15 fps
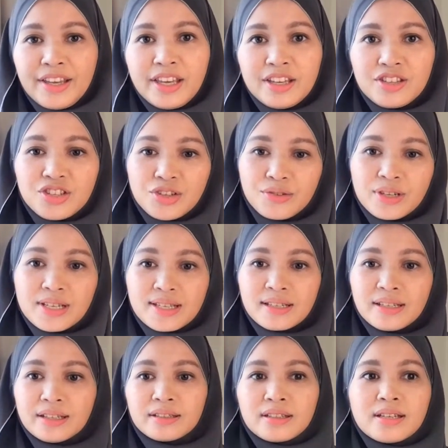Injuries
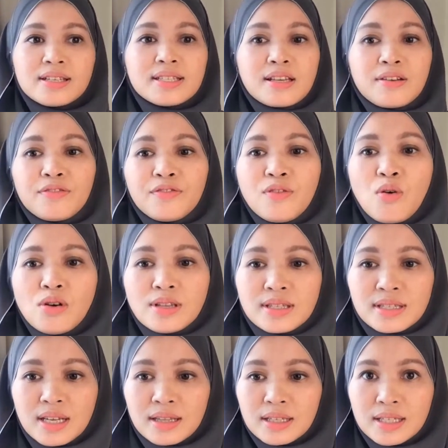and illness
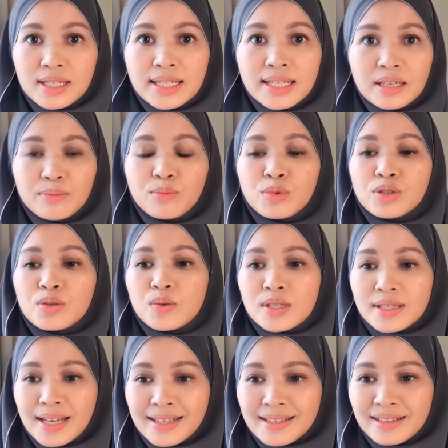forced the team to
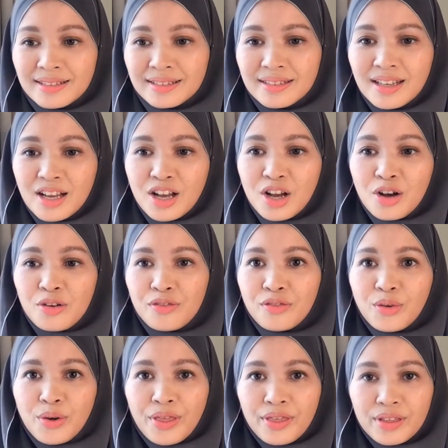settle
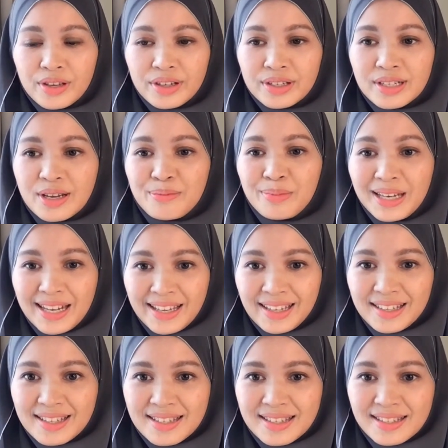for third
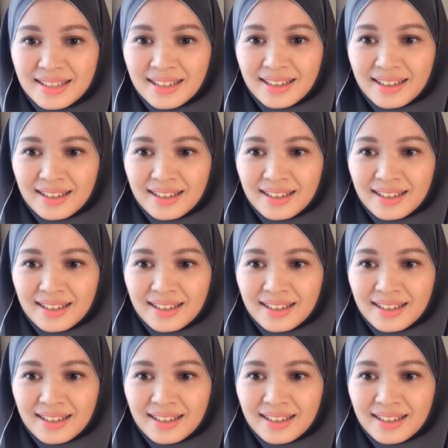place.